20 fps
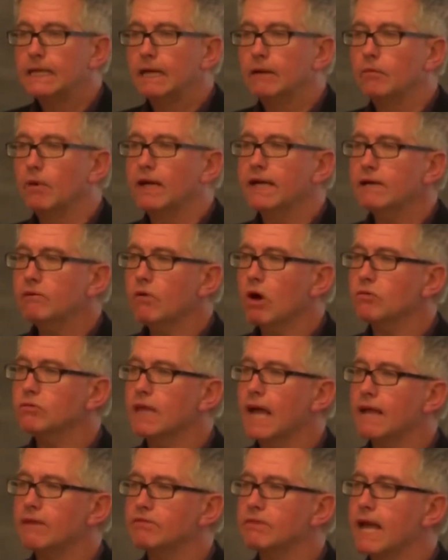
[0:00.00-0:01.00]
Well, he wrote
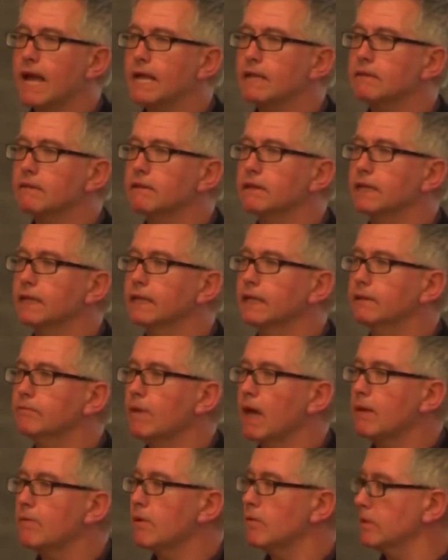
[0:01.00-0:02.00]
that then thinking
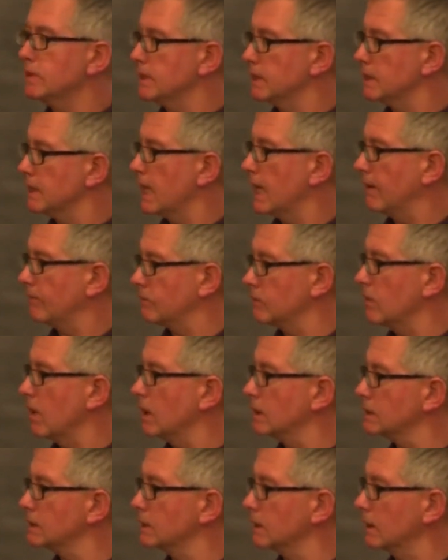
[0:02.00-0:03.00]
maybe we didn't have to
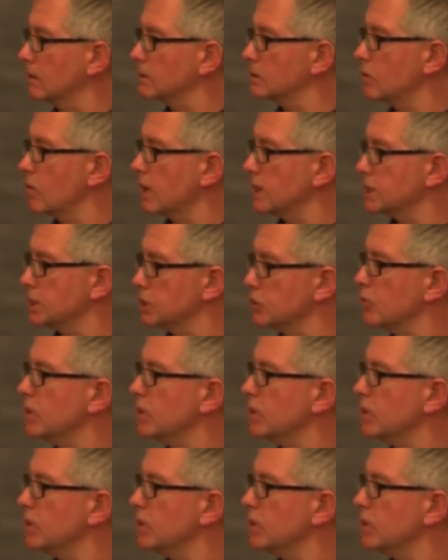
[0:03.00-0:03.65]
answer those questions.